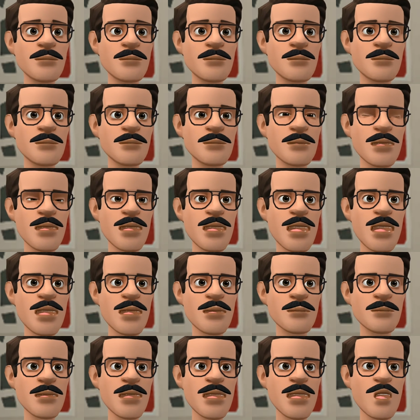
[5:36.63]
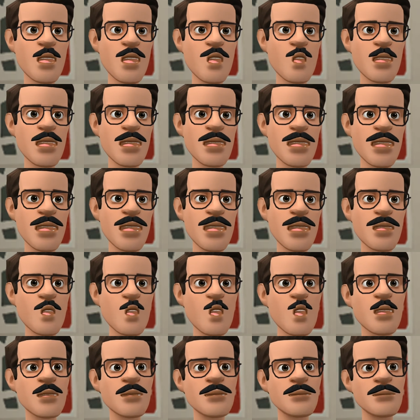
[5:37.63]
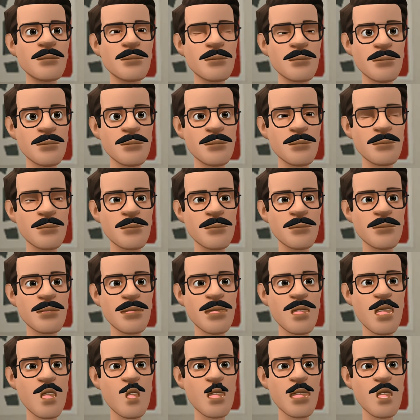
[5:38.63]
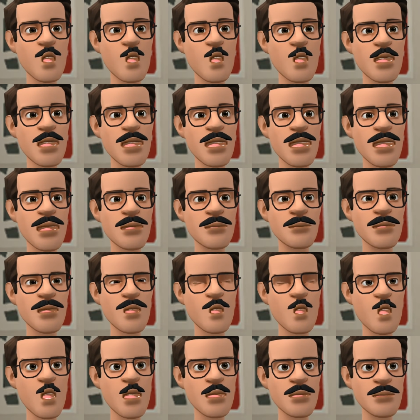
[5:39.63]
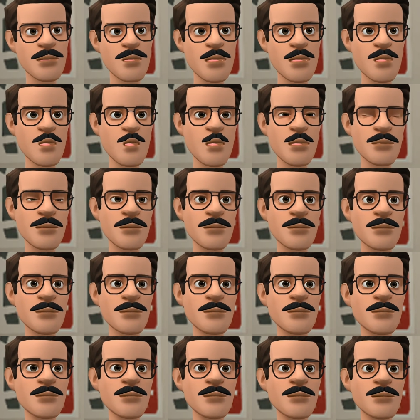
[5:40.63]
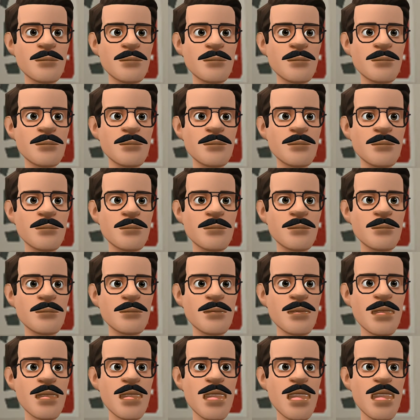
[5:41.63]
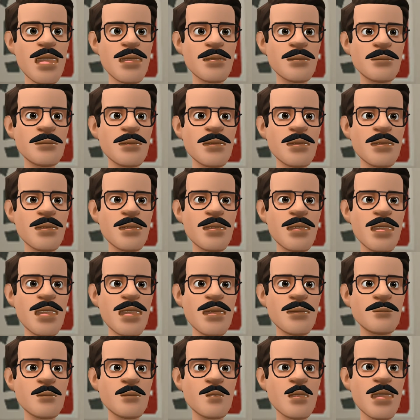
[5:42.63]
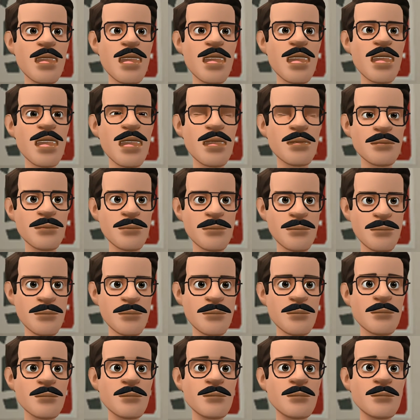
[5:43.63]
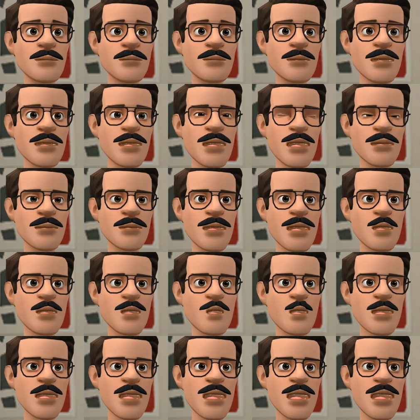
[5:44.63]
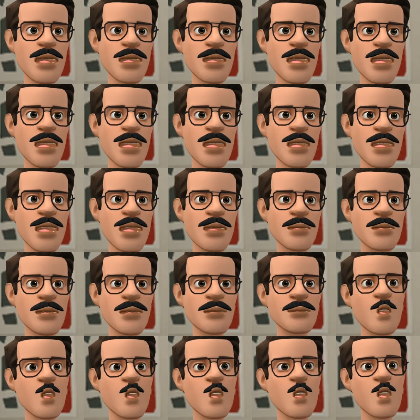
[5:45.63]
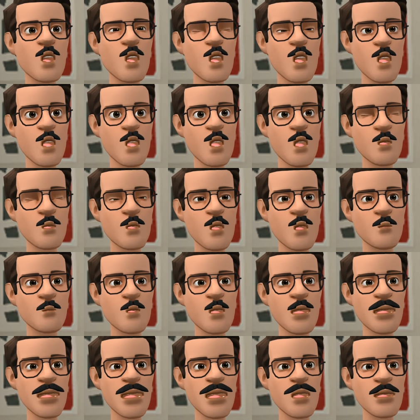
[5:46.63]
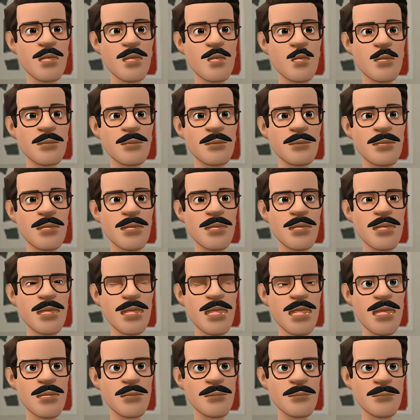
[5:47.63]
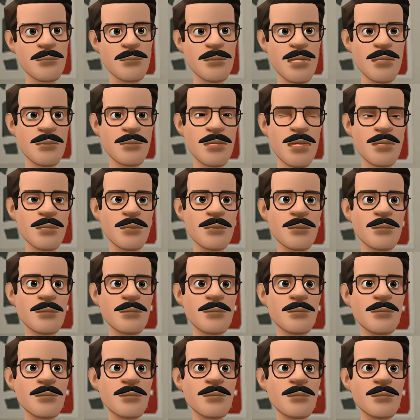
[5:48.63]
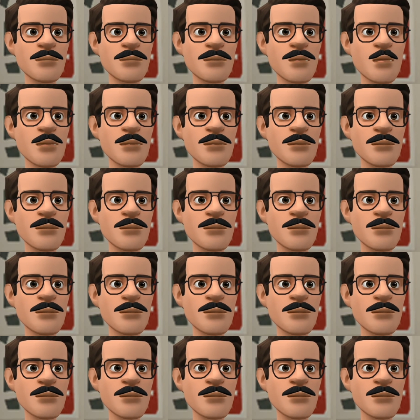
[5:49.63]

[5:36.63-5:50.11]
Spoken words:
significant, but the zeros after 9 are significant. Okay, so these are the basic rules we have to listen. We have to take care when we write significant figures, and